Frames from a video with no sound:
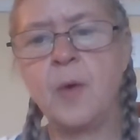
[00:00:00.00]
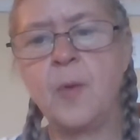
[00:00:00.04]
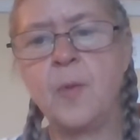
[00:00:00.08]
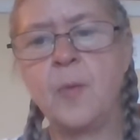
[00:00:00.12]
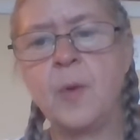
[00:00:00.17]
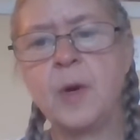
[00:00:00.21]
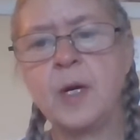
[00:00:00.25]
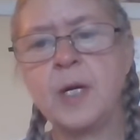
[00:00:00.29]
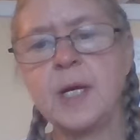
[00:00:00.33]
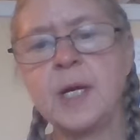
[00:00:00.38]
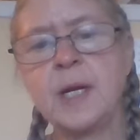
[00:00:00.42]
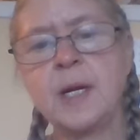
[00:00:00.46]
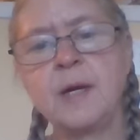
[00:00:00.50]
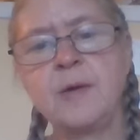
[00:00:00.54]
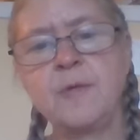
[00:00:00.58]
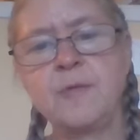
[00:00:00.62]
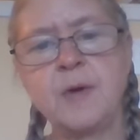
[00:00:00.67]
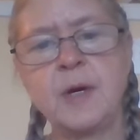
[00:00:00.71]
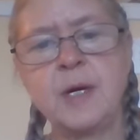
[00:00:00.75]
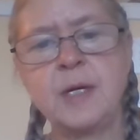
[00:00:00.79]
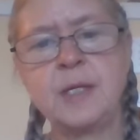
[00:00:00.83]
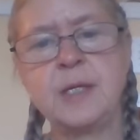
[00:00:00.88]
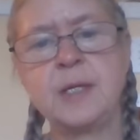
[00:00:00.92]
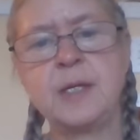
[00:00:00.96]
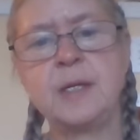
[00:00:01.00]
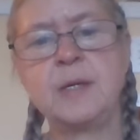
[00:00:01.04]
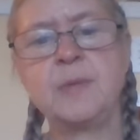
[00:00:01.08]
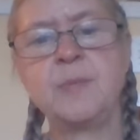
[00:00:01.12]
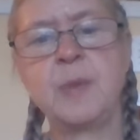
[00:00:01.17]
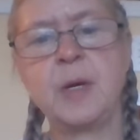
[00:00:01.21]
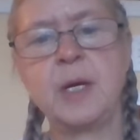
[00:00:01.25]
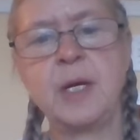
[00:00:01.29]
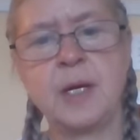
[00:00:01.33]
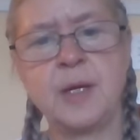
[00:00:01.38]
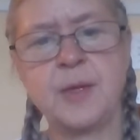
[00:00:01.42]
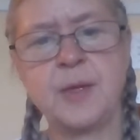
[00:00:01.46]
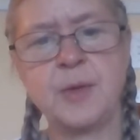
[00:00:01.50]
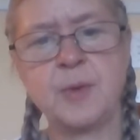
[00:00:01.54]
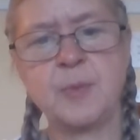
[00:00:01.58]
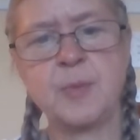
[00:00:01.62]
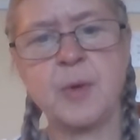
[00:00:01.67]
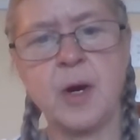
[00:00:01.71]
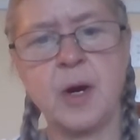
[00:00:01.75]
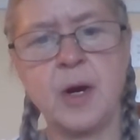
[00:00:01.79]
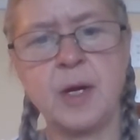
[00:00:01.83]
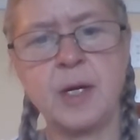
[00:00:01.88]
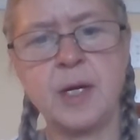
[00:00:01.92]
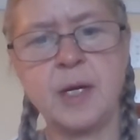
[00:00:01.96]
What can I find it in my other
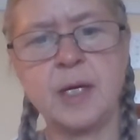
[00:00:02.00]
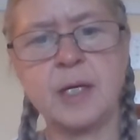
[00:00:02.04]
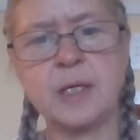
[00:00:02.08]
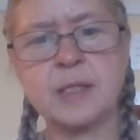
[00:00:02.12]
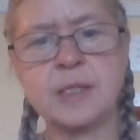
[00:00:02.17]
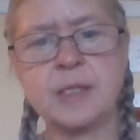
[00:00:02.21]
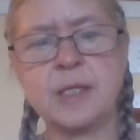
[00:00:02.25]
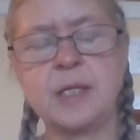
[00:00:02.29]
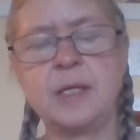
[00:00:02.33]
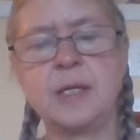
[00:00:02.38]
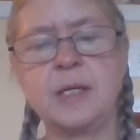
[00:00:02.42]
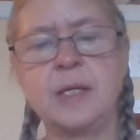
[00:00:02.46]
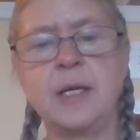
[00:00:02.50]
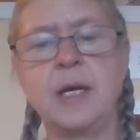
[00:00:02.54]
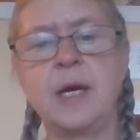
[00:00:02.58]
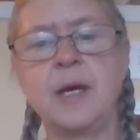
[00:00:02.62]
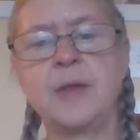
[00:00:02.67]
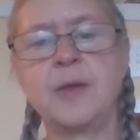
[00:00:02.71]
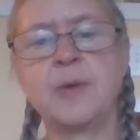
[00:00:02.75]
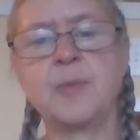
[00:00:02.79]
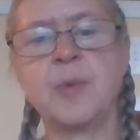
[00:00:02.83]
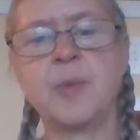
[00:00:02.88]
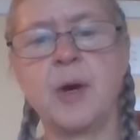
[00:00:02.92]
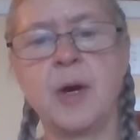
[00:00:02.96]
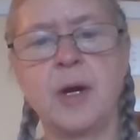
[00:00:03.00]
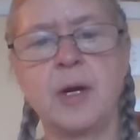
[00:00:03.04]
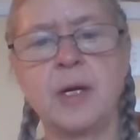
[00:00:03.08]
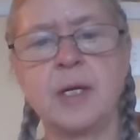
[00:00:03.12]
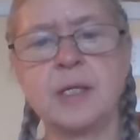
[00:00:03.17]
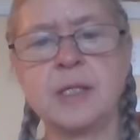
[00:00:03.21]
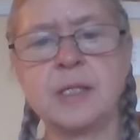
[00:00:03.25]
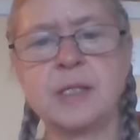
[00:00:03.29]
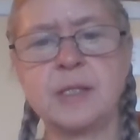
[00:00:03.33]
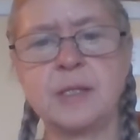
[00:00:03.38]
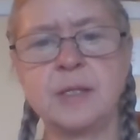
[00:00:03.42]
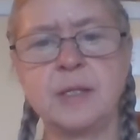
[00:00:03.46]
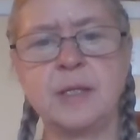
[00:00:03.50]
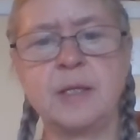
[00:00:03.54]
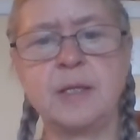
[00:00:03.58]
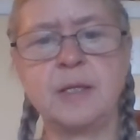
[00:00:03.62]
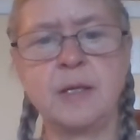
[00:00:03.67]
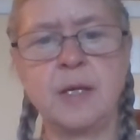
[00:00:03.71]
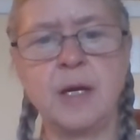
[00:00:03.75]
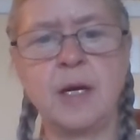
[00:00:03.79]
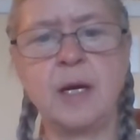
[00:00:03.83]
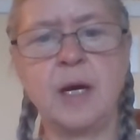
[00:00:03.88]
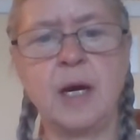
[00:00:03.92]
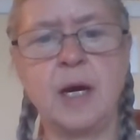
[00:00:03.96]
products, in the other products,
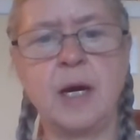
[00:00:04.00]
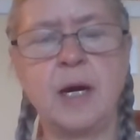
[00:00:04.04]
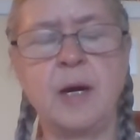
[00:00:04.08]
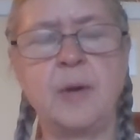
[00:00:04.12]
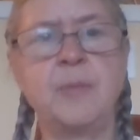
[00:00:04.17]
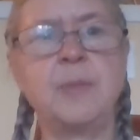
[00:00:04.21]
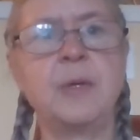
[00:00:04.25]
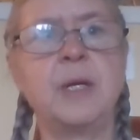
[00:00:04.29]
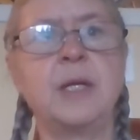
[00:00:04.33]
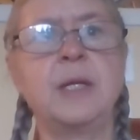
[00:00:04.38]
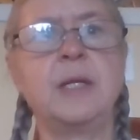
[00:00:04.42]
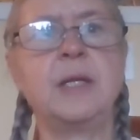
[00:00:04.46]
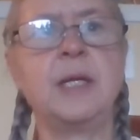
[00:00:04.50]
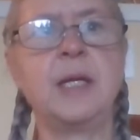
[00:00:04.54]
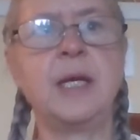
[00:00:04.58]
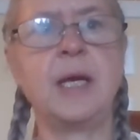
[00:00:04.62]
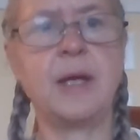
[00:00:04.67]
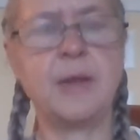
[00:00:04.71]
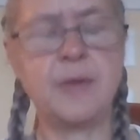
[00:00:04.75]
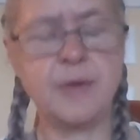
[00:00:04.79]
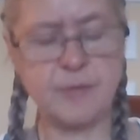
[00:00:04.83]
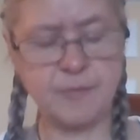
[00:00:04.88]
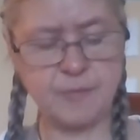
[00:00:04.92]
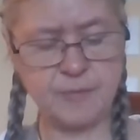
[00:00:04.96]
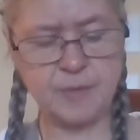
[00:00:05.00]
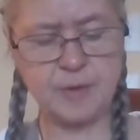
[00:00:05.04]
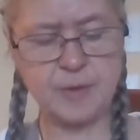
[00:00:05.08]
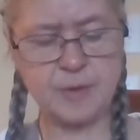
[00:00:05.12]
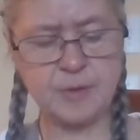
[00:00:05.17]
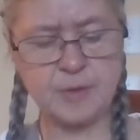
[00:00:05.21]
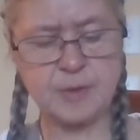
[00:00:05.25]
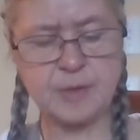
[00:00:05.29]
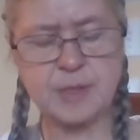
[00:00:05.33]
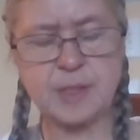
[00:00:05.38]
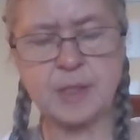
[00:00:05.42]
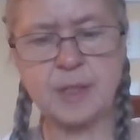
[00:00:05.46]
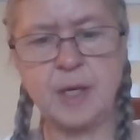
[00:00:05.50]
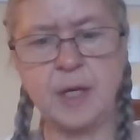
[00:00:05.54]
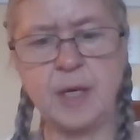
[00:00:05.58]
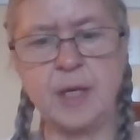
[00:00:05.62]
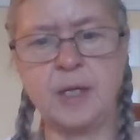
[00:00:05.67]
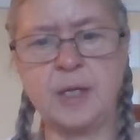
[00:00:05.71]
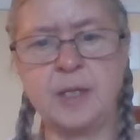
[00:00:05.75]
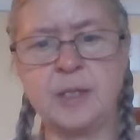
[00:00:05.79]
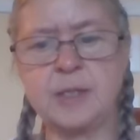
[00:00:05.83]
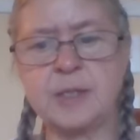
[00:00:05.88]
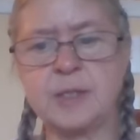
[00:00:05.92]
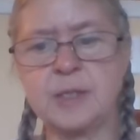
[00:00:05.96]
and in the other foods?
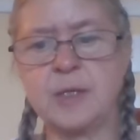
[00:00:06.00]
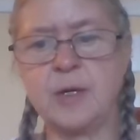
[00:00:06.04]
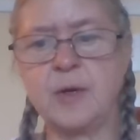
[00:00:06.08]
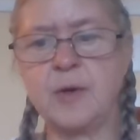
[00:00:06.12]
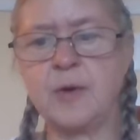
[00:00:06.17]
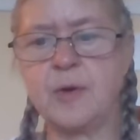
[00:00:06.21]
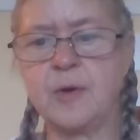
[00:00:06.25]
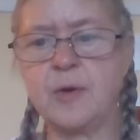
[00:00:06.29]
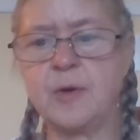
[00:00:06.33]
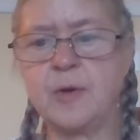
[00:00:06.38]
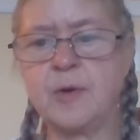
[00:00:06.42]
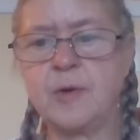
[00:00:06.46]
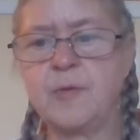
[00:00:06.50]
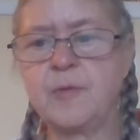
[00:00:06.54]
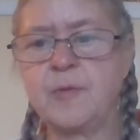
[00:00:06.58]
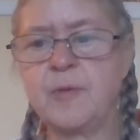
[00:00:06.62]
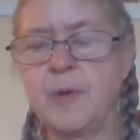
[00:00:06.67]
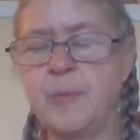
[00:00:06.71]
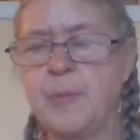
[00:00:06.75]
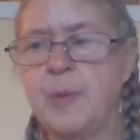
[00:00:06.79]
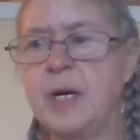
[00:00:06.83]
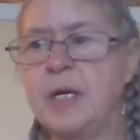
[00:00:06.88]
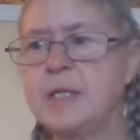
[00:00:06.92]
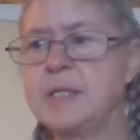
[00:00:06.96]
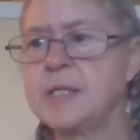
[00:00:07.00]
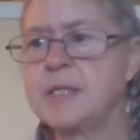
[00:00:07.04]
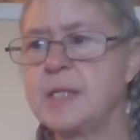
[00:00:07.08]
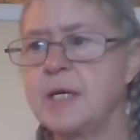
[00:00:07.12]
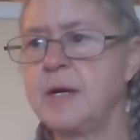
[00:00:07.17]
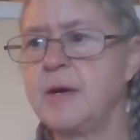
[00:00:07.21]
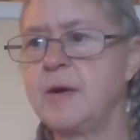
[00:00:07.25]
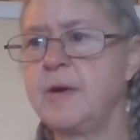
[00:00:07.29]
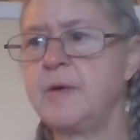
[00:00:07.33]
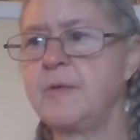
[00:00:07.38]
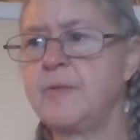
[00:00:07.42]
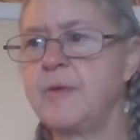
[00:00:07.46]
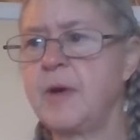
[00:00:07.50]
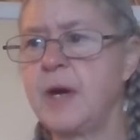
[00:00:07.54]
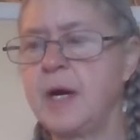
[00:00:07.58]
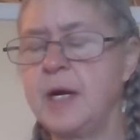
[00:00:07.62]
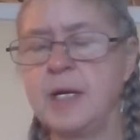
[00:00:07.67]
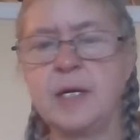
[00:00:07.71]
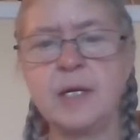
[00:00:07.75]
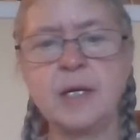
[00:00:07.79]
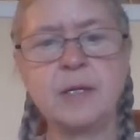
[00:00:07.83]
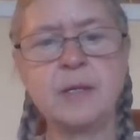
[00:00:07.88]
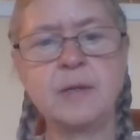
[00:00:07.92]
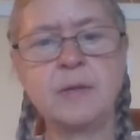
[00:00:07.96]
So for myself, I
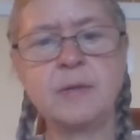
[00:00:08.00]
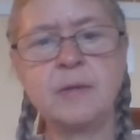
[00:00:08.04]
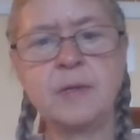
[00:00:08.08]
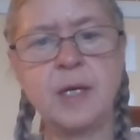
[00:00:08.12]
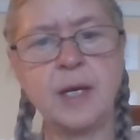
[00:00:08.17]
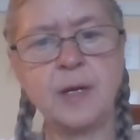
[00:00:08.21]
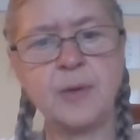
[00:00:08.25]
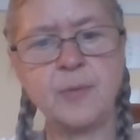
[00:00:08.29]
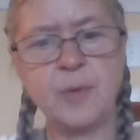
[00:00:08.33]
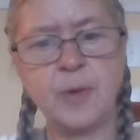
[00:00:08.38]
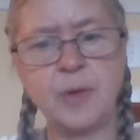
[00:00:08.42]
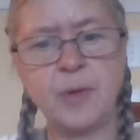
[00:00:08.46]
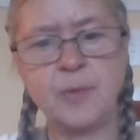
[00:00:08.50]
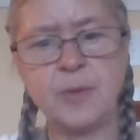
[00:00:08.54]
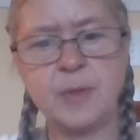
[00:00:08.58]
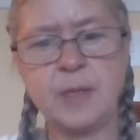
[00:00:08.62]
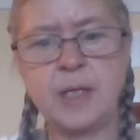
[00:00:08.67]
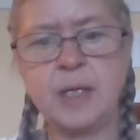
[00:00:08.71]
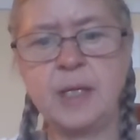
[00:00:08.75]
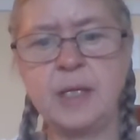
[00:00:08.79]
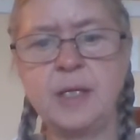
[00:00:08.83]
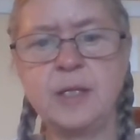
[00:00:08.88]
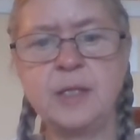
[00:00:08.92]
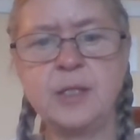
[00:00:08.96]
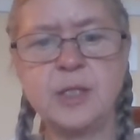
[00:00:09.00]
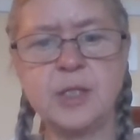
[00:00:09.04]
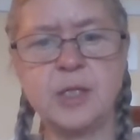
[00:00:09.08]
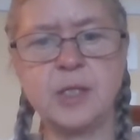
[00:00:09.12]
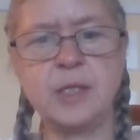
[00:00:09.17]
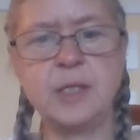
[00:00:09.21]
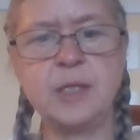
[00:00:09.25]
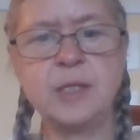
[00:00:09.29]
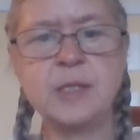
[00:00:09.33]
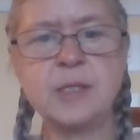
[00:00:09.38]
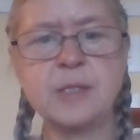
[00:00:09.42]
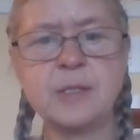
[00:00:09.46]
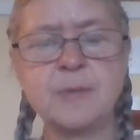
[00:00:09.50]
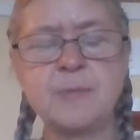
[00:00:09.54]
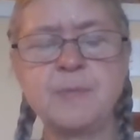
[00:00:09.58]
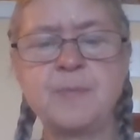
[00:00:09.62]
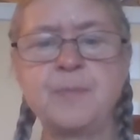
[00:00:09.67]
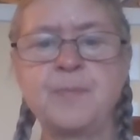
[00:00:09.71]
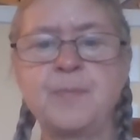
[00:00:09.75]
can get away with eating cheese.